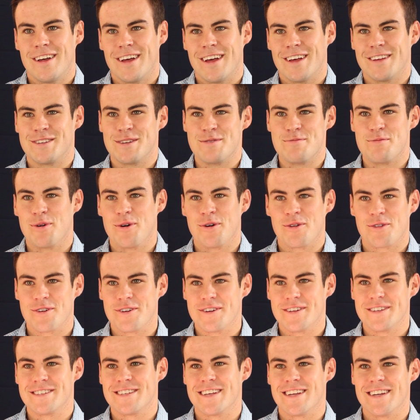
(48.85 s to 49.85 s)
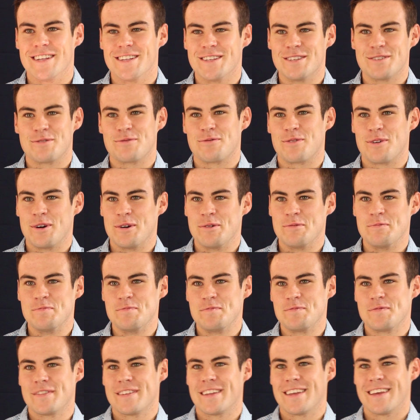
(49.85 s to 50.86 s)
as they both are descendants from
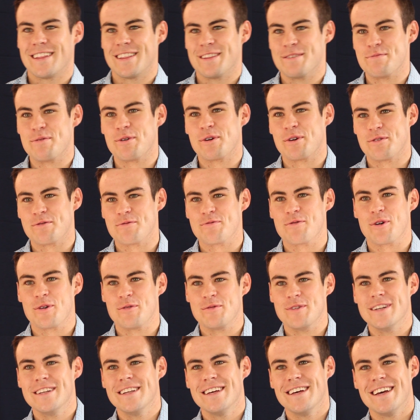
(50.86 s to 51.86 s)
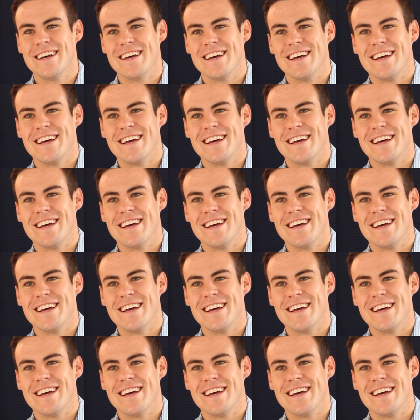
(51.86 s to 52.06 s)
the Book of Mormon.